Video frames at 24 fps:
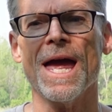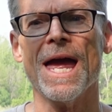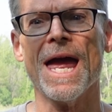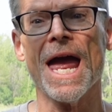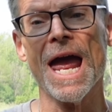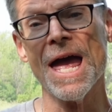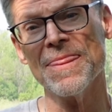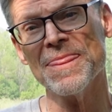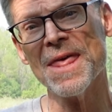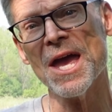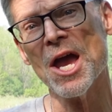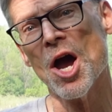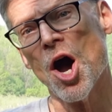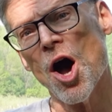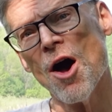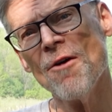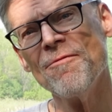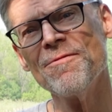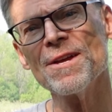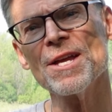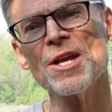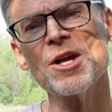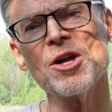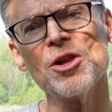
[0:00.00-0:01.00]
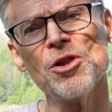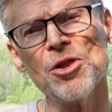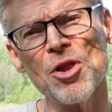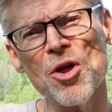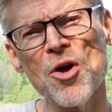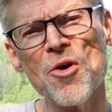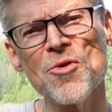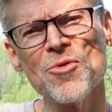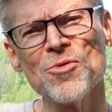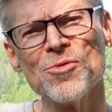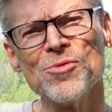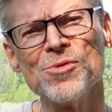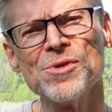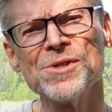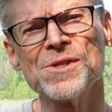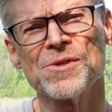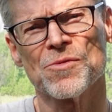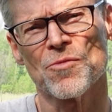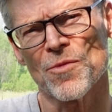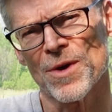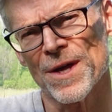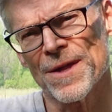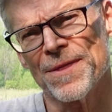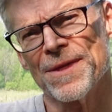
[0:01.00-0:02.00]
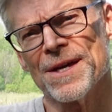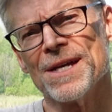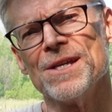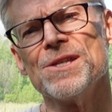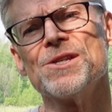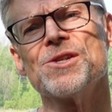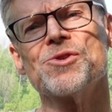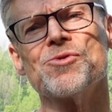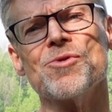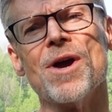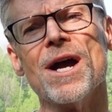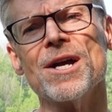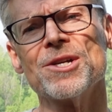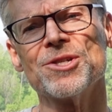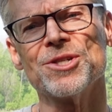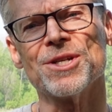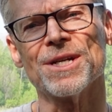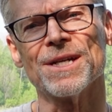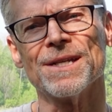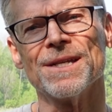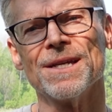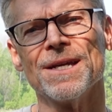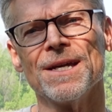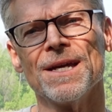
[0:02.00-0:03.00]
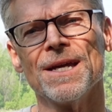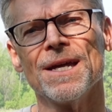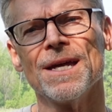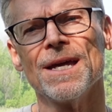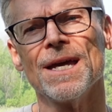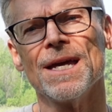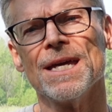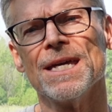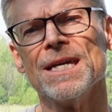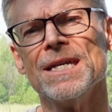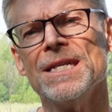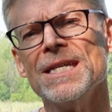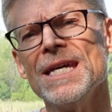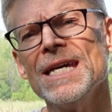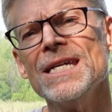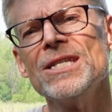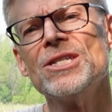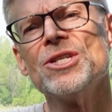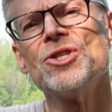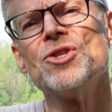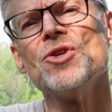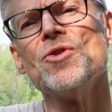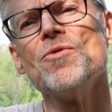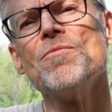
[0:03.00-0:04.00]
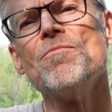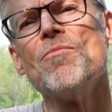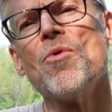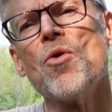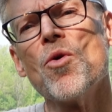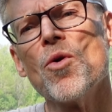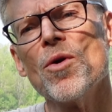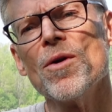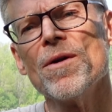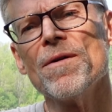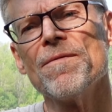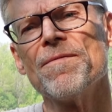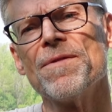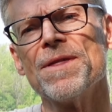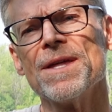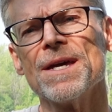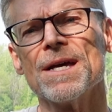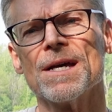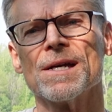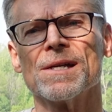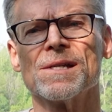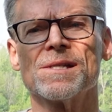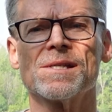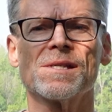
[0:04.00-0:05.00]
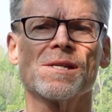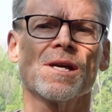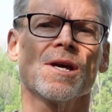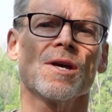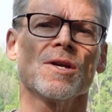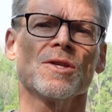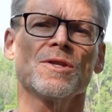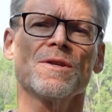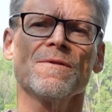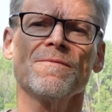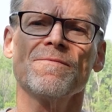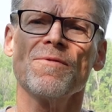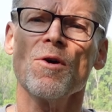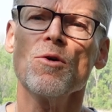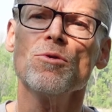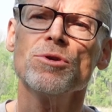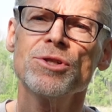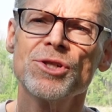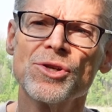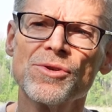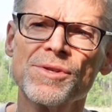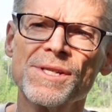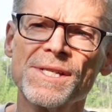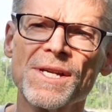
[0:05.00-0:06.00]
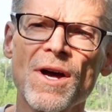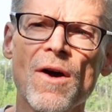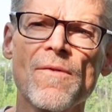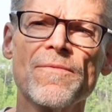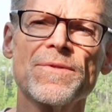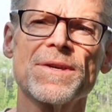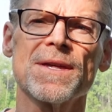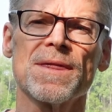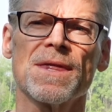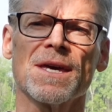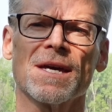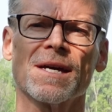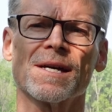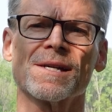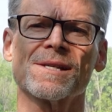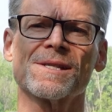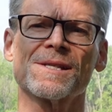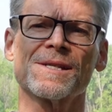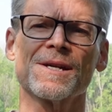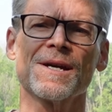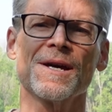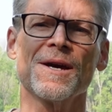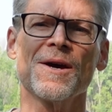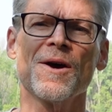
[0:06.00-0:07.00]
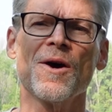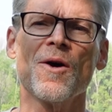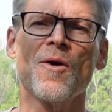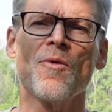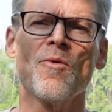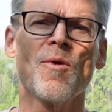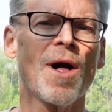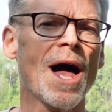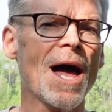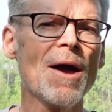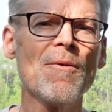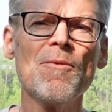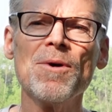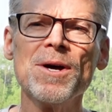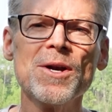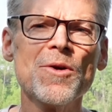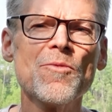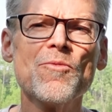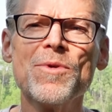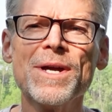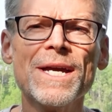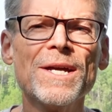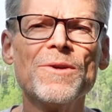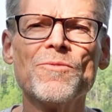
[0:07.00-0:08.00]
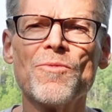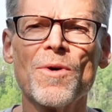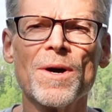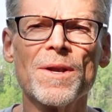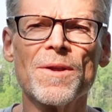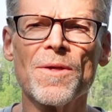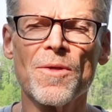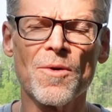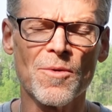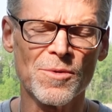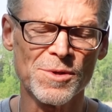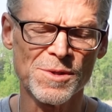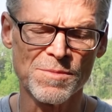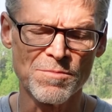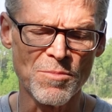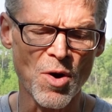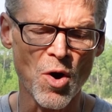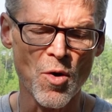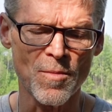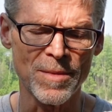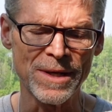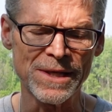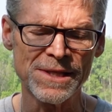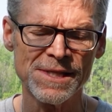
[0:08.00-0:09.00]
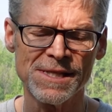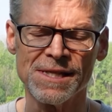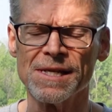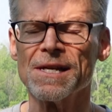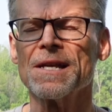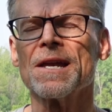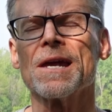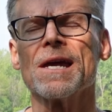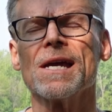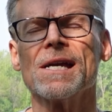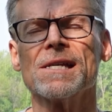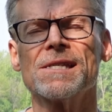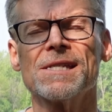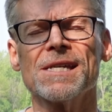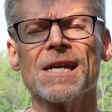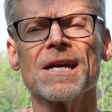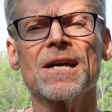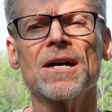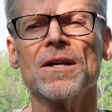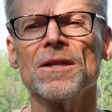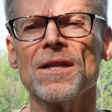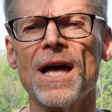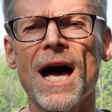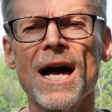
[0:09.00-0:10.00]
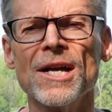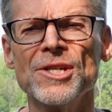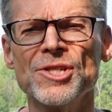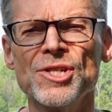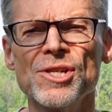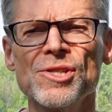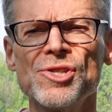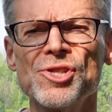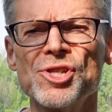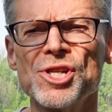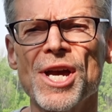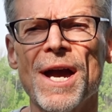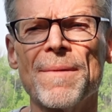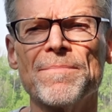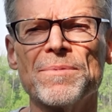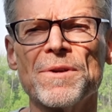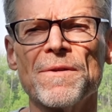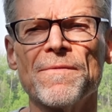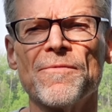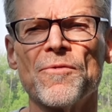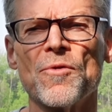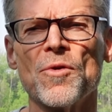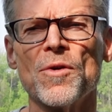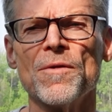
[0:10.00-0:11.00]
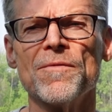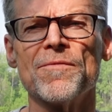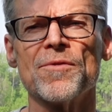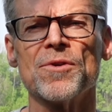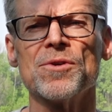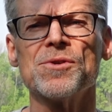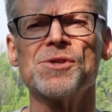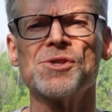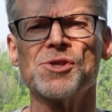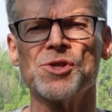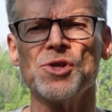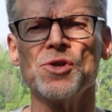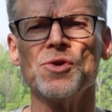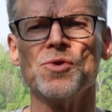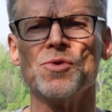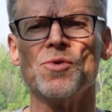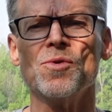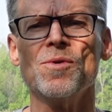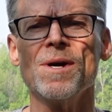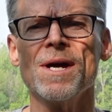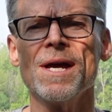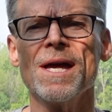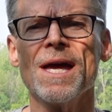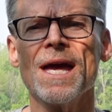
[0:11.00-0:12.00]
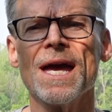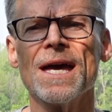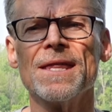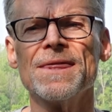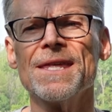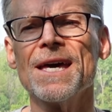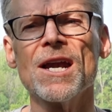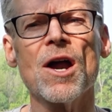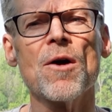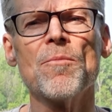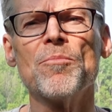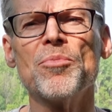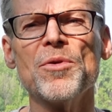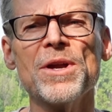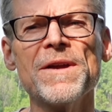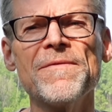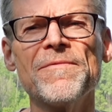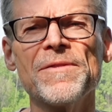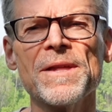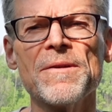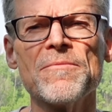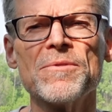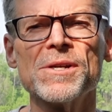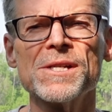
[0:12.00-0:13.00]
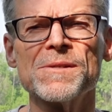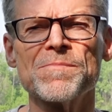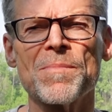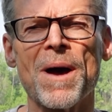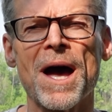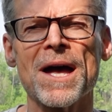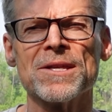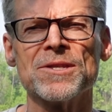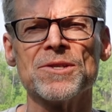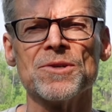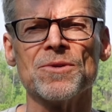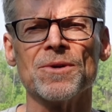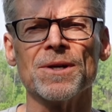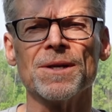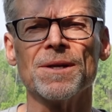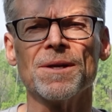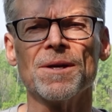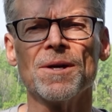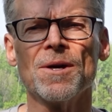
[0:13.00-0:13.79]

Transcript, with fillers: And they often close with instruction. You need to do more of this. Devote yourself to this. Well, I want to read one of those moments, and it's in Colossians chapter 4, verse 2, and then I'll briefly respond to it.